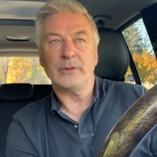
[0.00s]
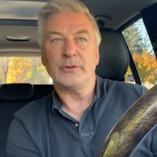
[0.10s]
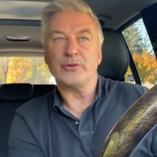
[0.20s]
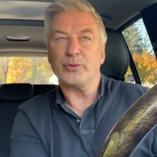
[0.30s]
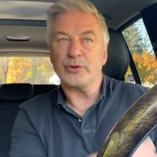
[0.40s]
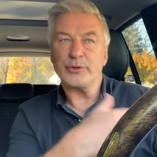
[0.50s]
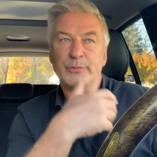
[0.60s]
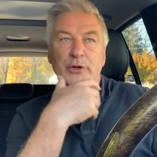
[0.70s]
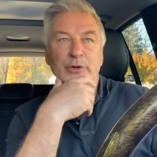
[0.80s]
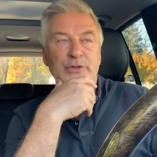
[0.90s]
George
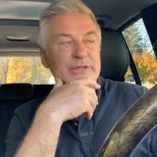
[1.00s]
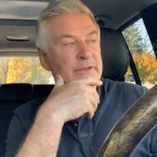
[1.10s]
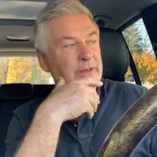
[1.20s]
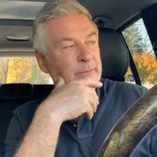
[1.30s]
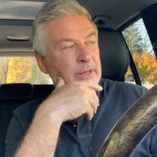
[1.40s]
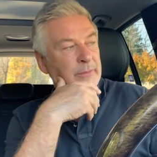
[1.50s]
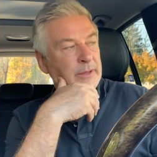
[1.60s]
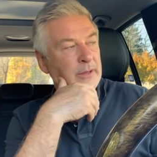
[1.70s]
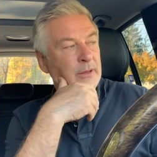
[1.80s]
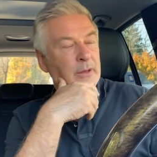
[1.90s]
Burns to them, maybe.
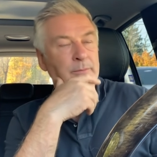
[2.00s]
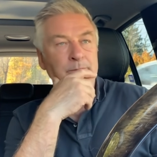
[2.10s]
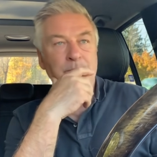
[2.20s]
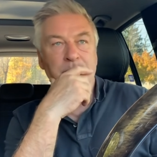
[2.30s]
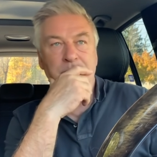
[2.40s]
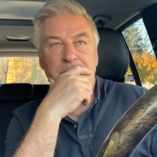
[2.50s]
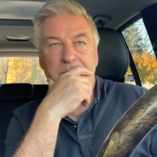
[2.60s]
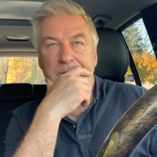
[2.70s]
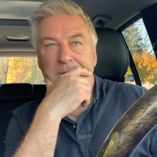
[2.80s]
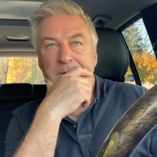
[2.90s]
Um,
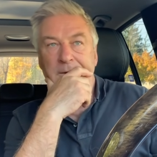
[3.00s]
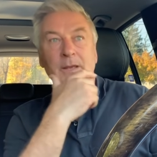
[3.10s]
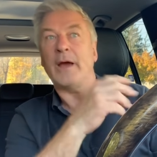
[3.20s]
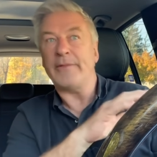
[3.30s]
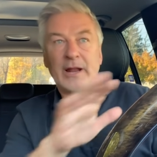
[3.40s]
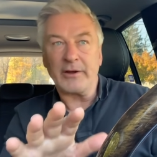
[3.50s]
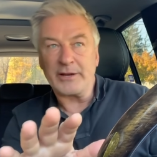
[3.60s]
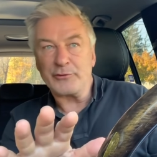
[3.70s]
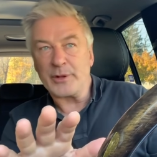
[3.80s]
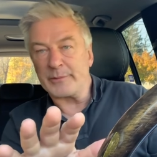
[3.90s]
and then I'll get
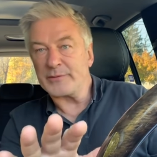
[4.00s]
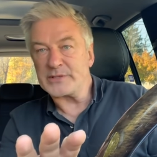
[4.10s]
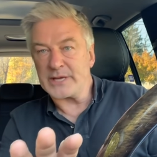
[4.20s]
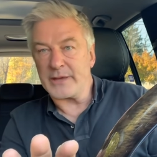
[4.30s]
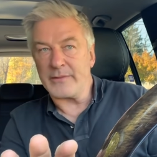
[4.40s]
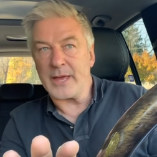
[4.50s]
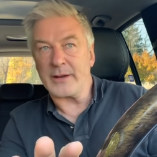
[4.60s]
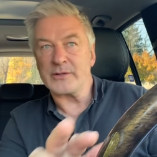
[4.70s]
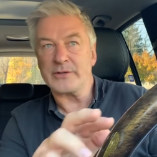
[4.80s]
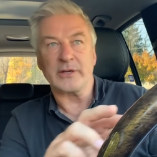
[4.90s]
in trouble for saying that
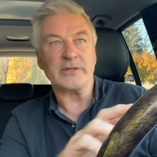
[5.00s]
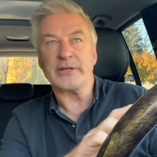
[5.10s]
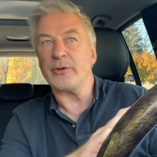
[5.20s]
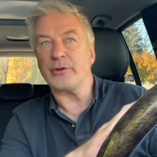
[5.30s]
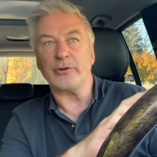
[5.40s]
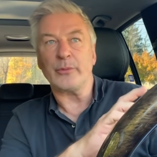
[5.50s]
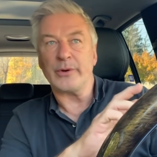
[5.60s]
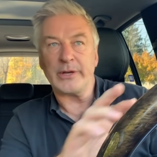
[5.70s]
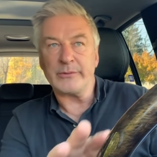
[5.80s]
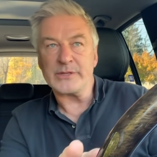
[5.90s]
because they're going to say, oh, you're
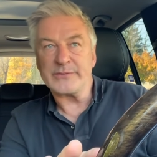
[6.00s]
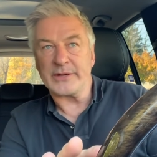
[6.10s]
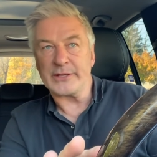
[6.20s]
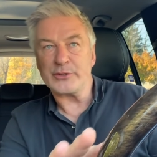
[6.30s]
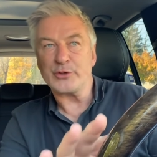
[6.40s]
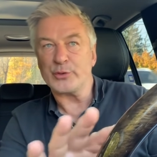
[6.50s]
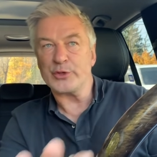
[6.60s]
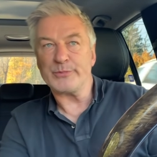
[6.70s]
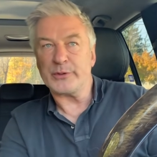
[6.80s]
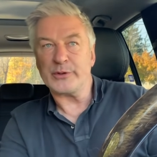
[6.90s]
nowhere near as funny as
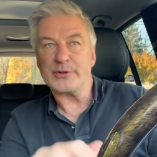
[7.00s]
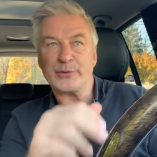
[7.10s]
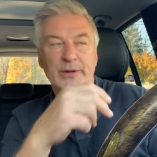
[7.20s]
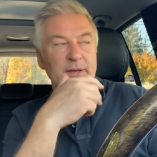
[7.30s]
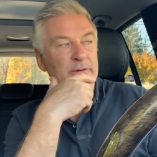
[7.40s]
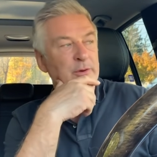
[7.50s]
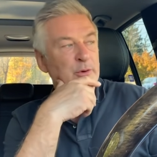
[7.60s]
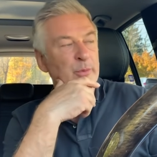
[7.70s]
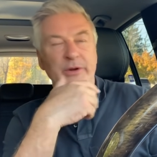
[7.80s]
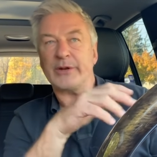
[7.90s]
George Burns or, I'm
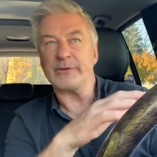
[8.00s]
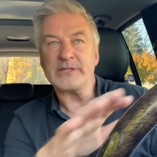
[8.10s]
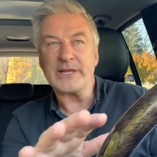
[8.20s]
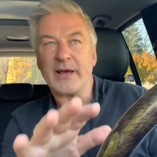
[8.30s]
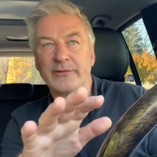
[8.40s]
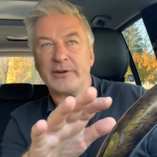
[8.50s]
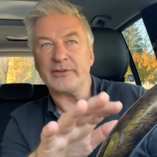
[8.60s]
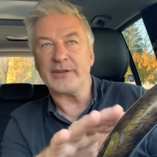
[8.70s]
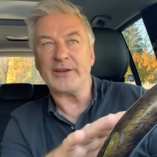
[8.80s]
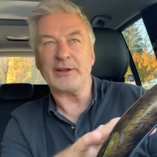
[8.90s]
nowhere near as talented
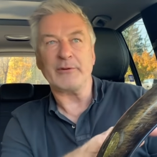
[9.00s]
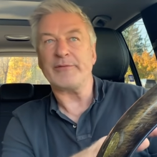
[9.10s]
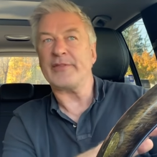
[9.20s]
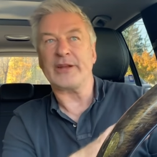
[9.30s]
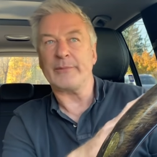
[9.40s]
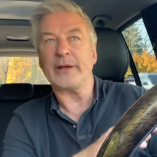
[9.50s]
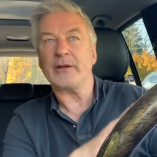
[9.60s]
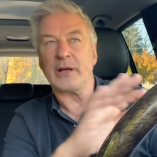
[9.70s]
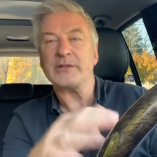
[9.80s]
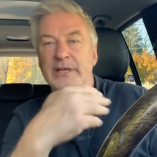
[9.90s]
as Andy Griffith. And I'm like,
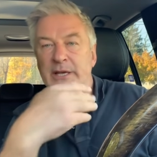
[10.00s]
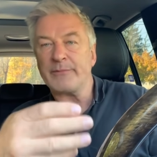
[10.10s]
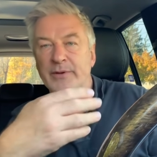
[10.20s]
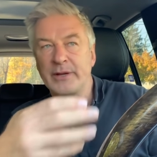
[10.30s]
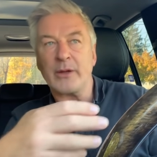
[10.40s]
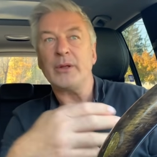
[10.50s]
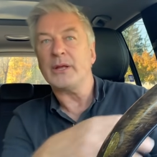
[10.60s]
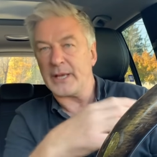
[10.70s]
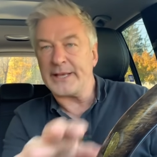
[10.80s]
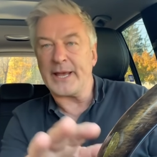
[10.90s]
I'll tell you up front now,
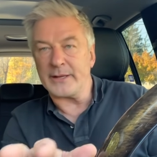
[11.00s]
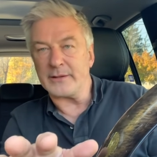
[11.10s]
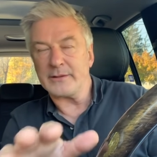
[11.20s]
I get it.